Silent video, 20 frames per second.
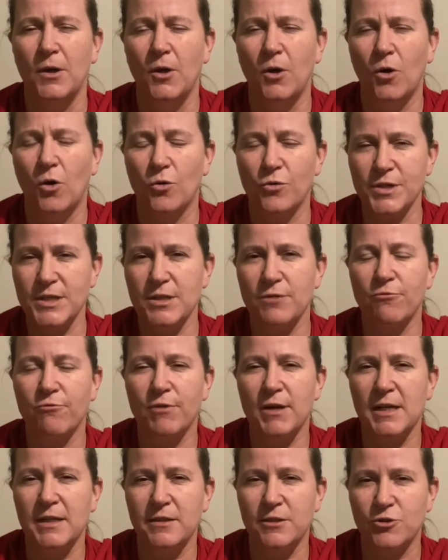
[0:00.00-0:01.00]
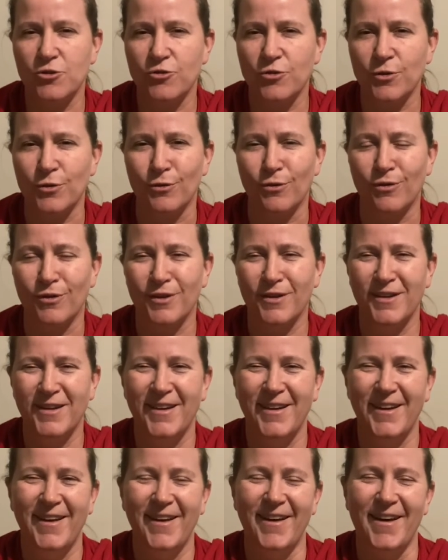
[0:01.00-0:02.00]
Or is it really the truth?
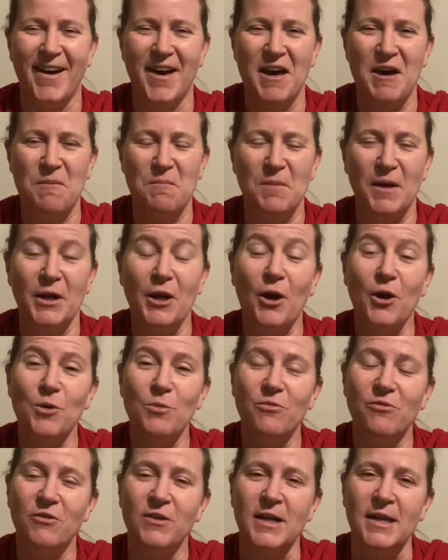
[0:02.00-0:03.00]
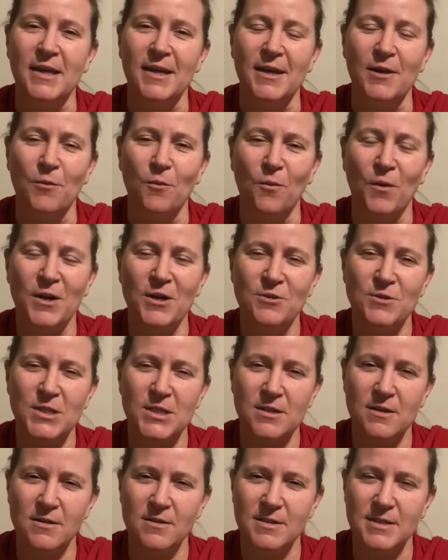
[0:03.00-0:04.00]
And hopefully, when you
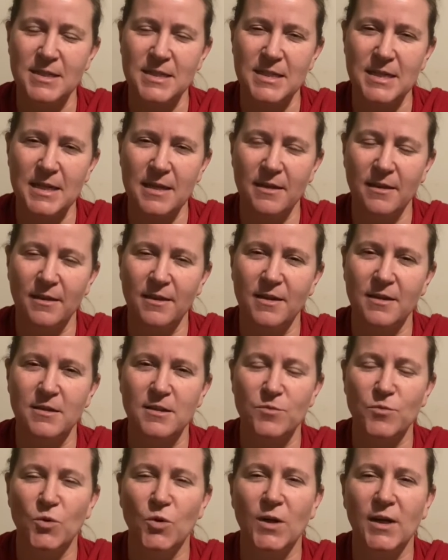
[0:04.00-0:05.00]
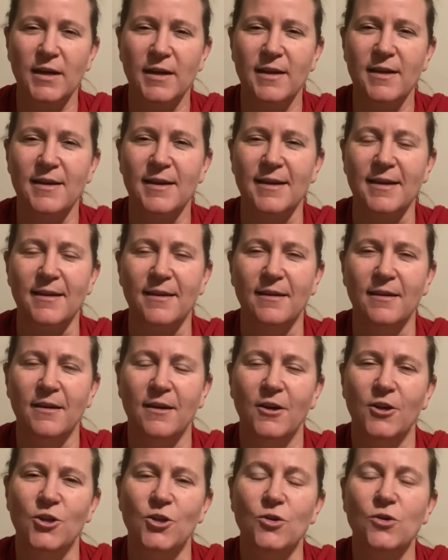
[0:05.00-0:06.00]
start seeing things more clearly,
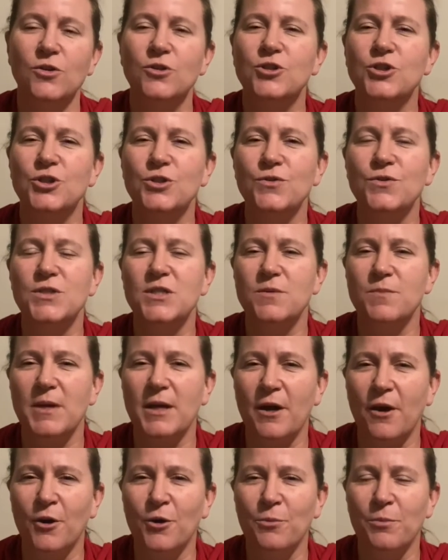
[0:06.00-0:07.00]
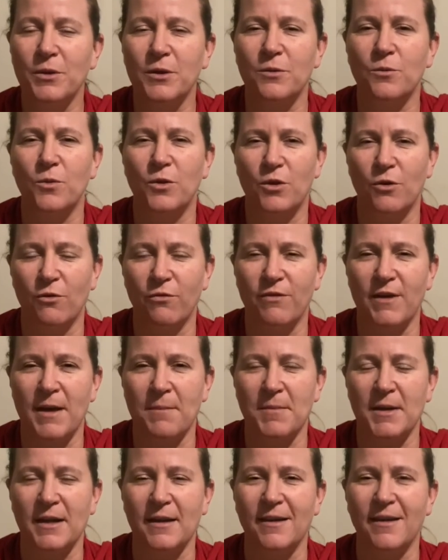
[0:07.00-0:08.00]
you can choose to be open with your
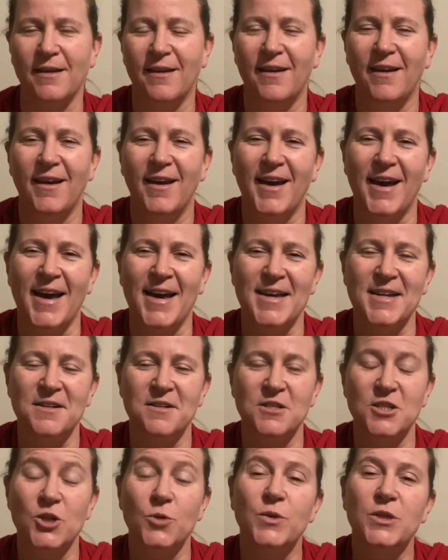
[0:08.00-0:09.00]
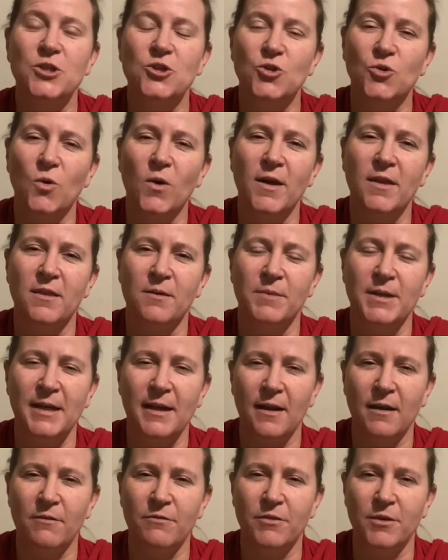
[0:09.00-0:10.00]
family and to enjoy them and
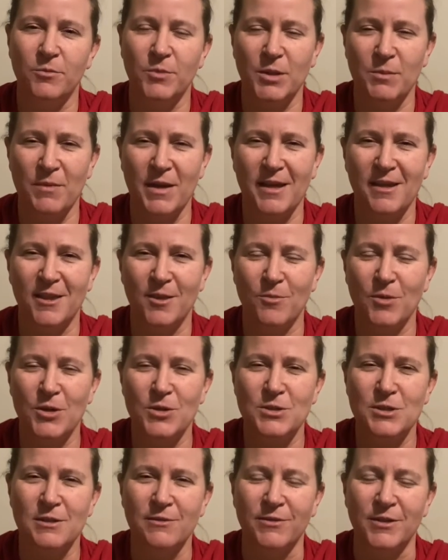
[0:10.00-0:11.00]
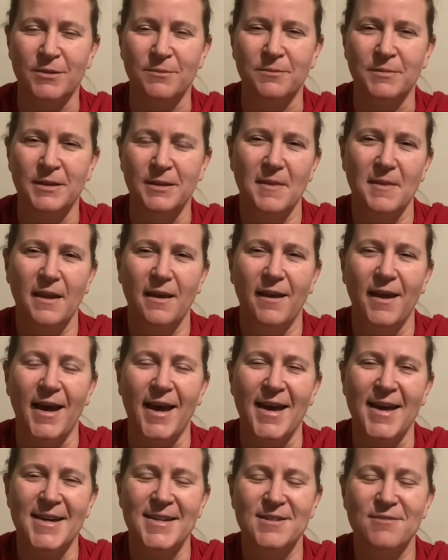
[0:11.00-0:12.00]
love them and make the most of them.
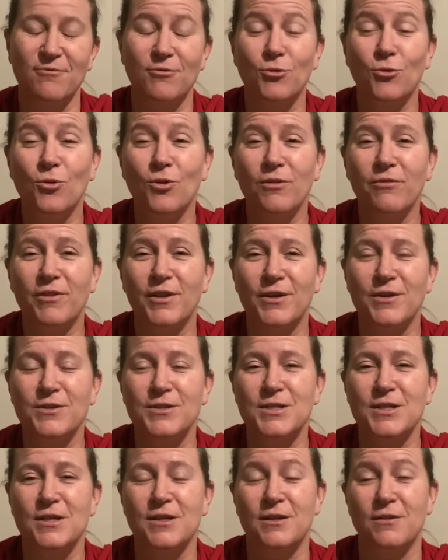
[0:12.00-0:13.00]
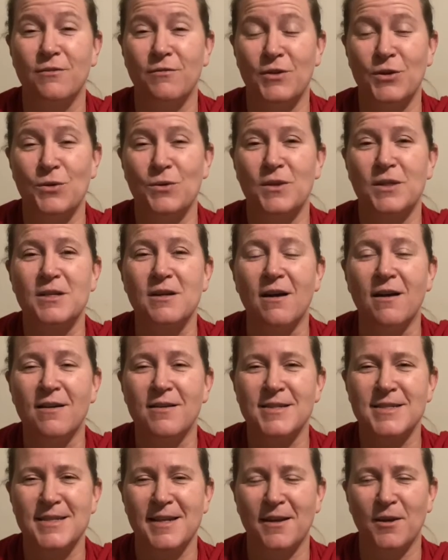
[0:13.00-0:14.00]
And for all of those of you that
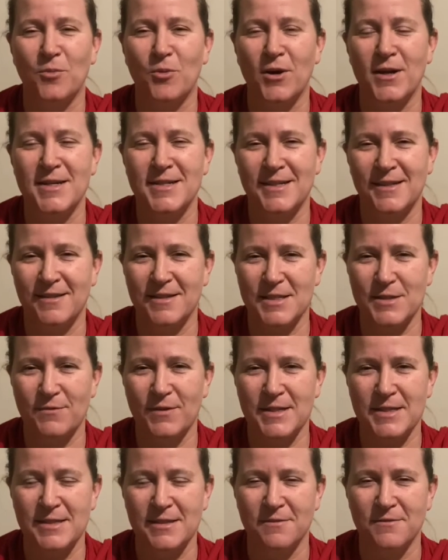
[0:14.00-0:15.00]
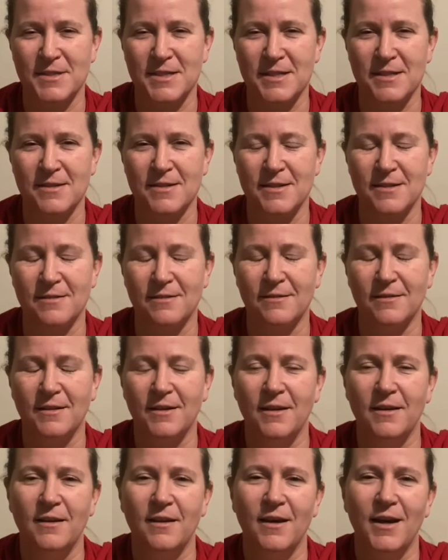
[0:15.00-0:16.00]
are celebrating this festive season,
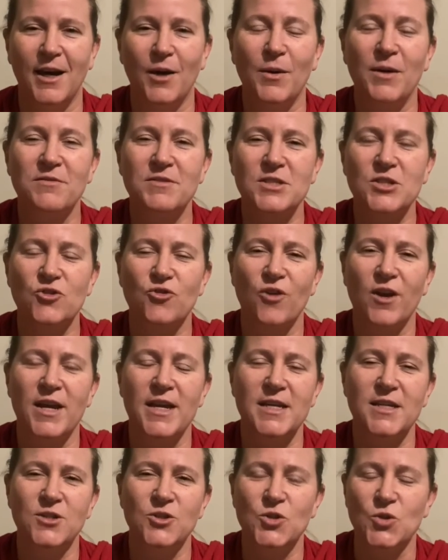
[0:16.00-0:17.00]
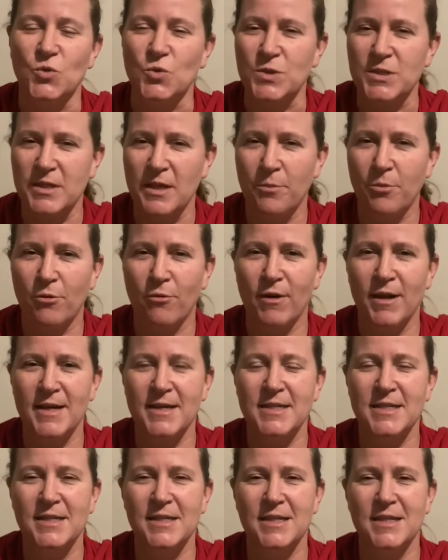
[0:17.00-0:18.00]
however strange or
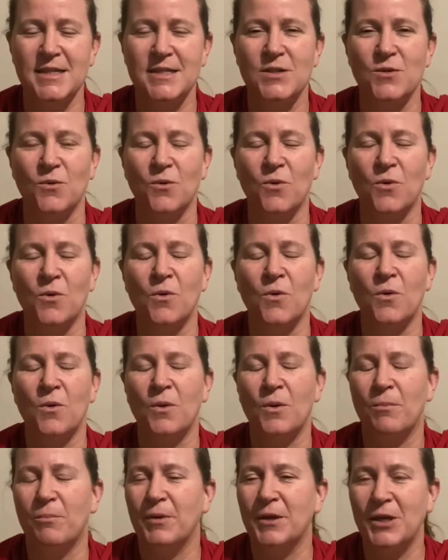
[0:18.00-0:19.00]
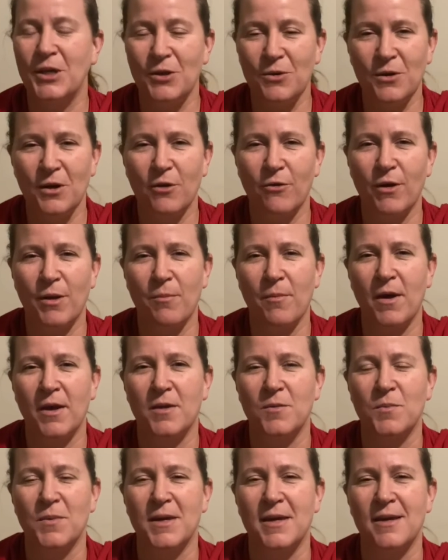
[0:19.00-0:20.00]
separated or peculiar it
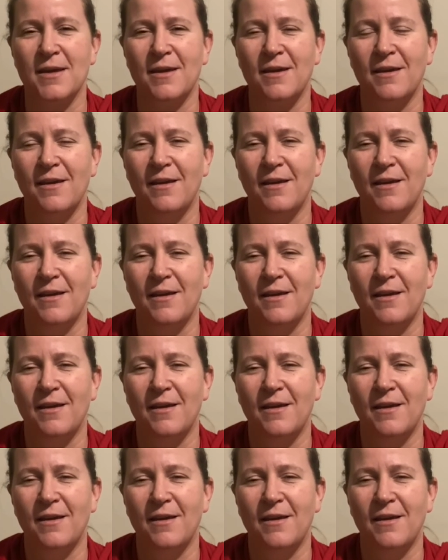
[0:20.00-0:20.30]
might be,